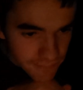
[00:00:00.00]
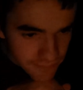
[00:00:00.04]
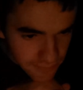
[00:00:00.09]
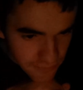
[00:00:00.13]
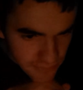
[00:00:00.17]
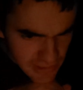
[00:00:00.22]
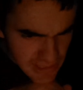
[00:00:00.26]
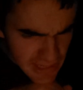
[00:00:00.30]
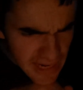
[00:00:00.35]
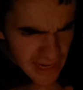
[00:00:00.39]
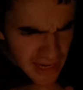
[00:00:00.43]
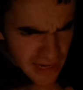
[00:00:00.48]

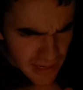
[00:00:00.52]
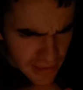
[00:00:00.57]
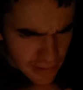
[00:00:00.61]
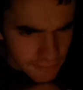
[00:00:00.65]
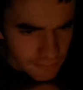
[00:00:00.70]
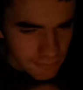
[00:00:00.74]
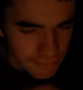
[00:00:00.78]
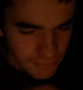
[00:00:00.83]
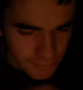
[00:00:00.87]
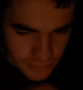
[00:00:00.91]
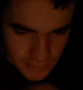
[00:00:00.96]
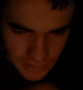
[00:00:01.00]
yeah,
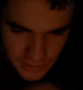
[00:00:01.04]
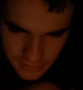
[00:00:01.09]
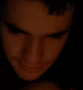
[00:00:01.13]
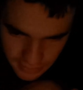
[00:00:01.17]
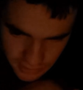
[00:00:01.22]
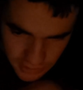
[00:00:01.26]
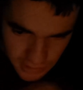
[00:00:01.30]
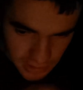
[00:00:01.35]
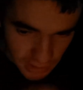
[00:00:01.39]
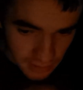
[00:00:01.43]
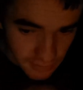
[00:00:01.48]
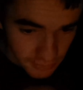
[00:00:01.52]
I'm
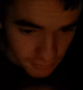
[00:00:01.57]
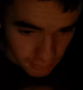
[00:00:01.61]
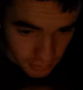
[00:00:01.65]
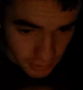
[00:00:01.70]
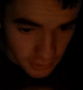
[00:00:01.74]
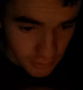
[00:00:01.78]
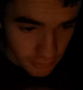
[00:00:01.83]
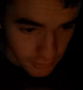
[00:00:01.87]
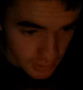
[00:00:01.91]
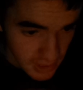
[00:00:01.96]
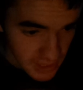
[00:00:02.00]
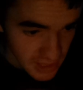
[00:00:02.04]
just
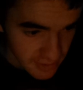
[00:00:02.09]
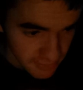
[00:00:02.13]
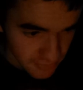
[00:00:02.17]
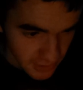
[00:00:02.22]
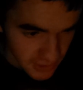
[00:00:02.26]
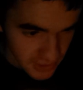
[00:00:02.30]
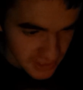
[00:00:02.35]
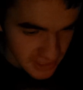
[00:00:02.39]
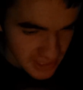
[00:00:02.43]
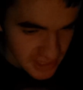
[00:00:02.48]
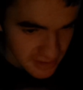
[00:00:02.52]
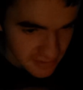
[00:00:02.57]
overall really
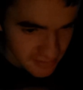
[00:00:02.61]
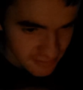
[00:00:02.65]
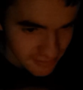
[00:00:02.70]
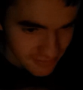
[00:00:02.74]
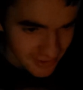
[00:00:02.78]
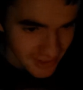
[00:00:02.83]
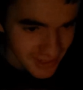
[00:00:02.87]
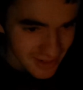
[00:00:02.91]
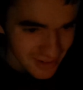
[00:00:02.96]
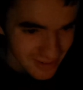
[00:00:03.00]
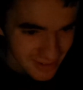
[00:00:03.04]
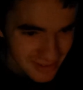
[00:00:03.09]
finding it
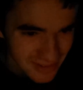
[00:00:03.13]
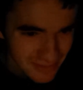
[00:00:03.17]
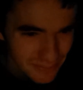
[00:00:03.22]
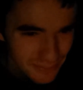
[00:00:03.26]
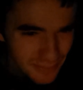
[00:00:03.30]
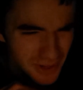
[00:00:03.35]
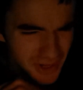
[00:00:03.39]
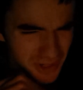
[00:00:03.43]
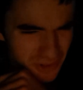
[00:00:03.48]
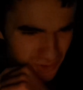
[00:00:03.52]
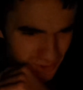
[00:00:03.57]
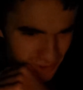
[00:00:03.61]
fun. And
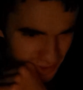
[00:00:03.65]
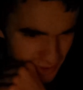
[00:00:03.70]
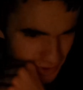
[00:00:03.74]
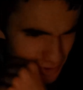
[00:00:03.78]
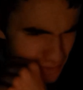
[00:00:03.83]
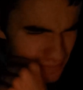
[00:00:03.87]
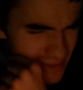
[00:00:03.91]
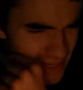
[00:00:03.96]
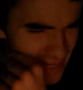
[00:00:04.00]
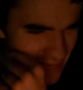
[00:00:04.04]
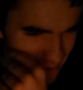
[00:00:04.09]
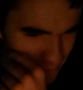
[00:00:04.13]
my god, the
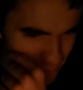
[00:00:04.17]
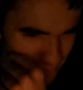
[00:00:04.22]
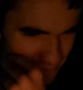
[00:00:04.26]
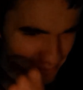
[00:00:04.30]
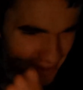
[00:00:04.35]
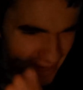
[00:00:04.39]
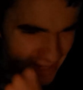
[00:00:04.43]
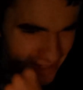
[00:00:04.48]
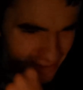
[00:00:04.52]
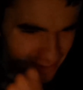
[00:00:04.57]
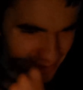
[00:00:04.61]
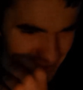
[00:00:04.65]
Umineko
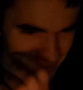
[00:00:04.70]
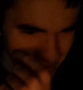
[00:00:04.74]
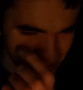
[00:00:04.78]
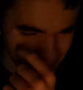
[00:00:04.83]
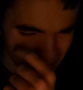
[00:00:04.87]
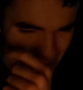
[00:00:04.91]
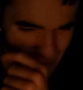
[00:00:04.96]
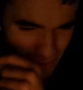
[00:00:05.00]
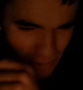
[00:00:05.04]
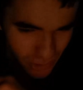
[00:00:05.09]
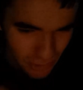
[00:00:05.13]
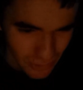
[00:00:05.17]
manga is so
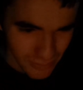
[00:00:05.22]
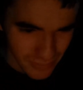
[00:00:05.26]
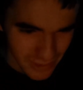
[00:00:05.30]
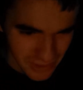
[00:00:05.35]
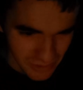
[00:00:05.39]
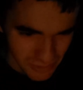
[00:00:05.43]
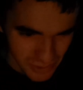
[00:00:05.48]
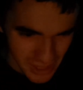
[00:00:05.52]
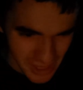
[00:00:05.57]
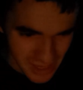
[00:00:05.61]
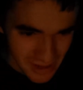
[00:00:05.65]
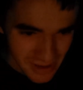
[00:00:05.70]
long, by the
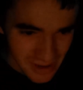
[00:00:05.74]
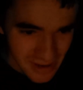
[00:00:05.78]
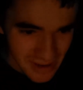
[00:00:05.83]
way.